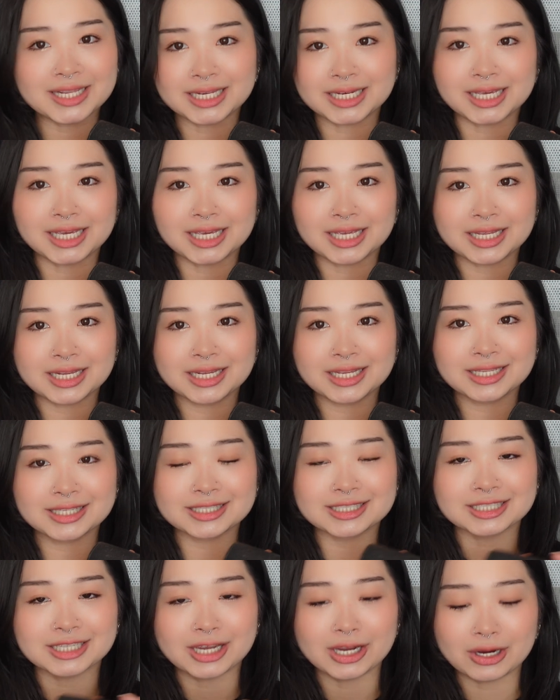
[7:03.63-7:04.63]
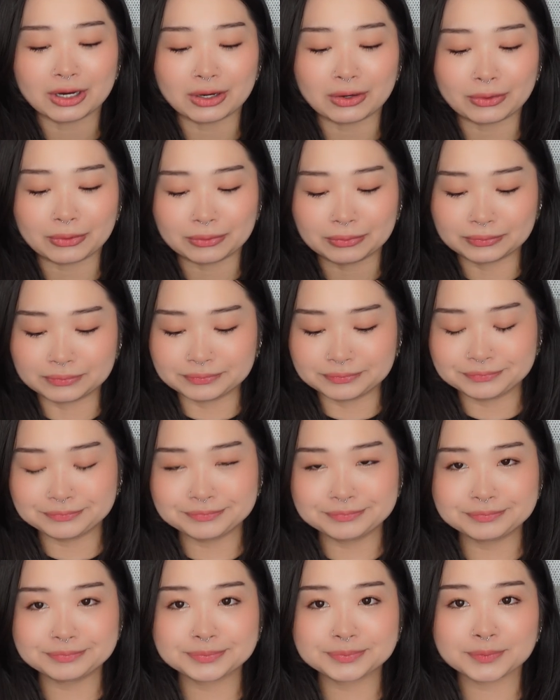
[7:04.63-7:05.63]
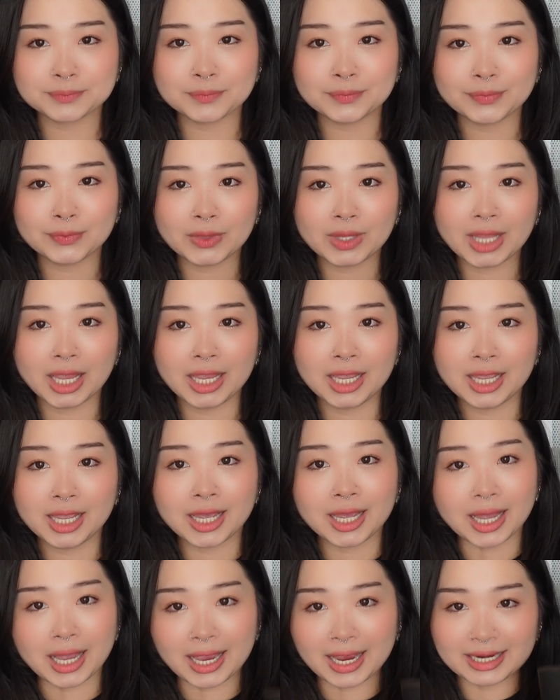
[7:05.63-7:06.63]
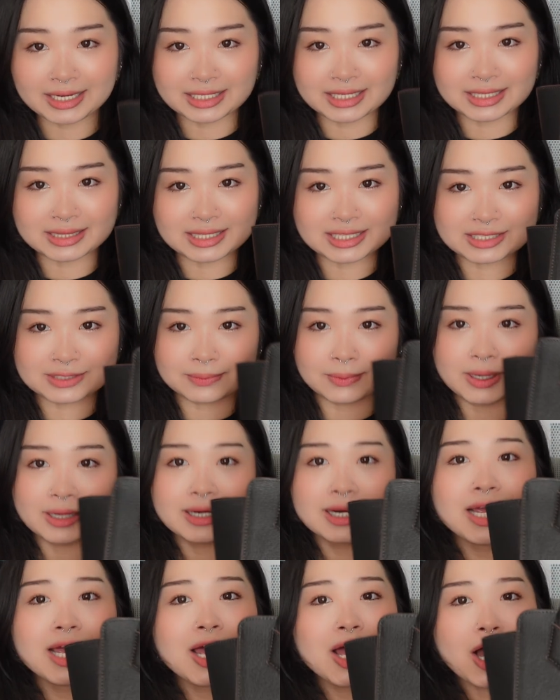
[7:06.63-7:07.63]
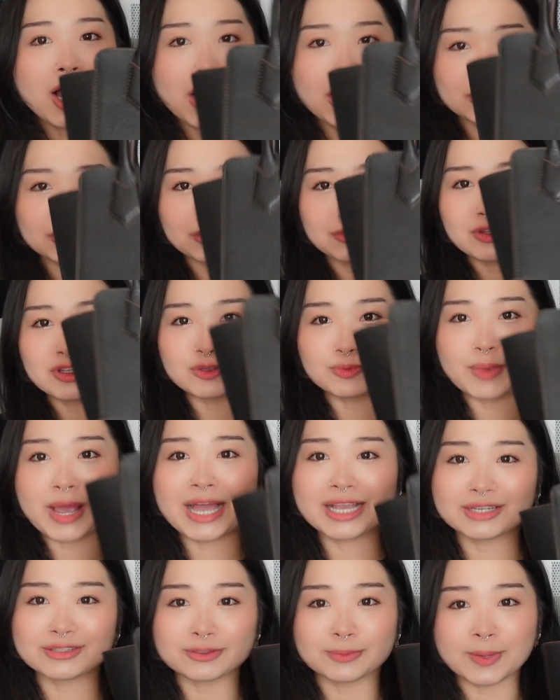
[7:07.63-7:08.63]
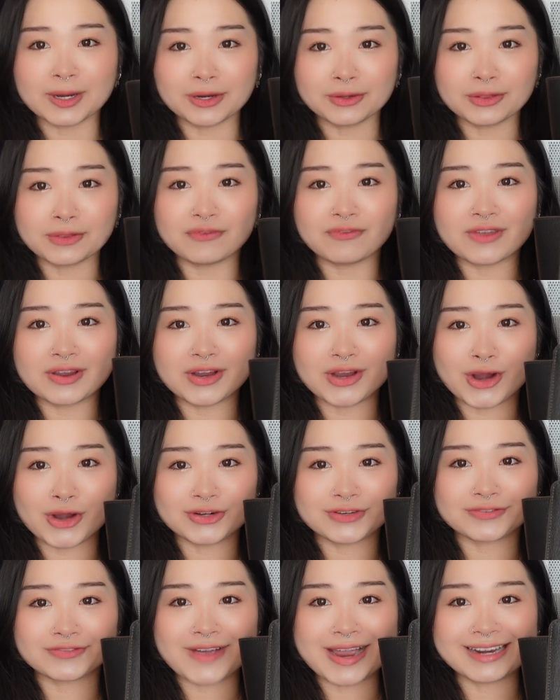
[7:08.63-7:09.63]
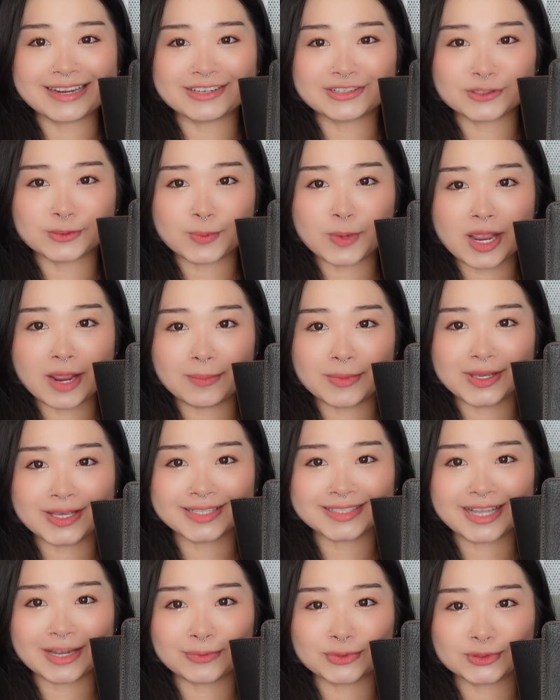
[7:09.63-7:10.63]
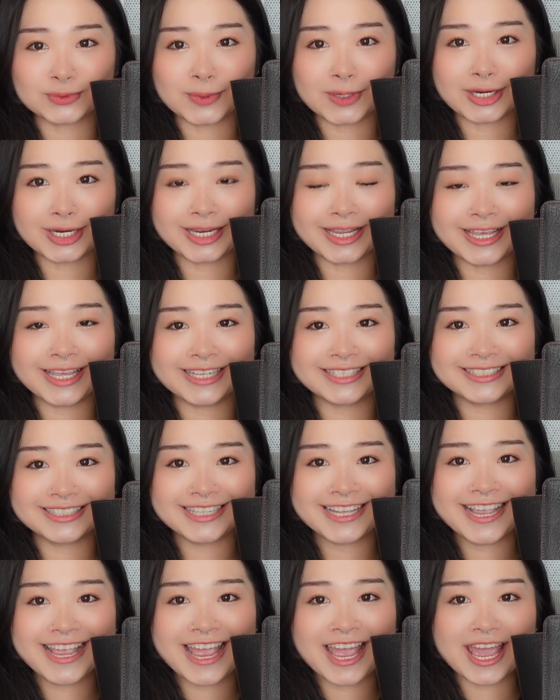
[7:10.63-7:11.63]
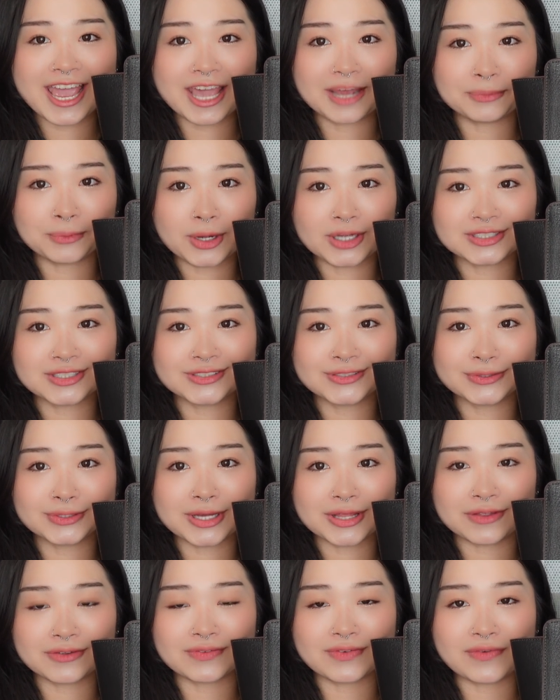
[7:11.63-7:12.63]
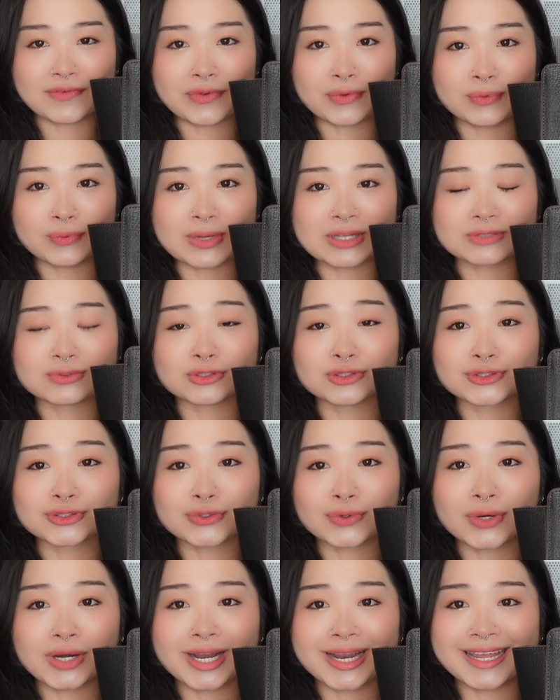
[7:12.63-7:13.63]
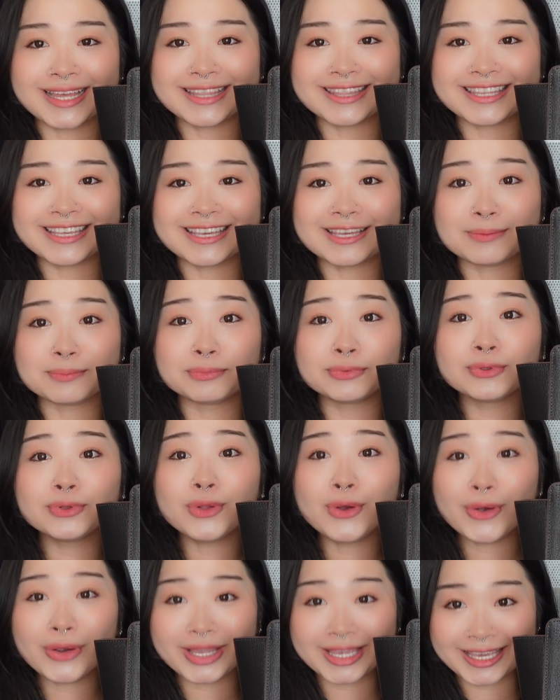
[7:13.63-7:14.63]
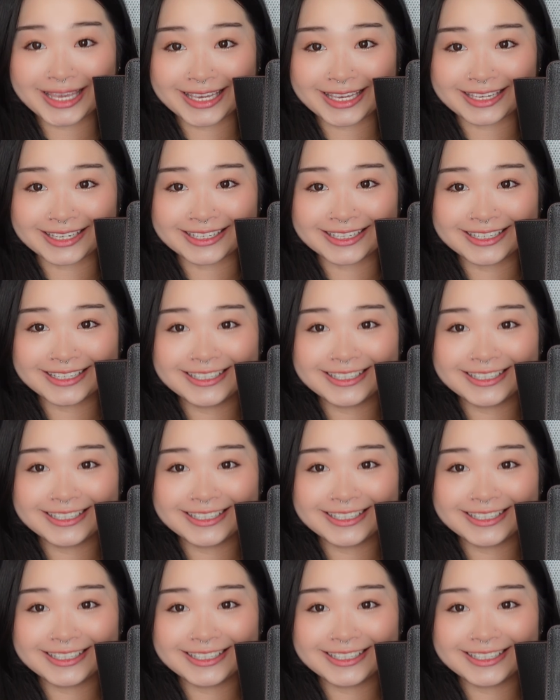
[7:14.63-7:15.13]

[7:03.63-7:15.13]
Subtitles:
in it, so I had to get this one. Also, this bag is apparently very hard to find in Japan, because I was wearing it and walked into another Vivienne Westwood store, and the employee,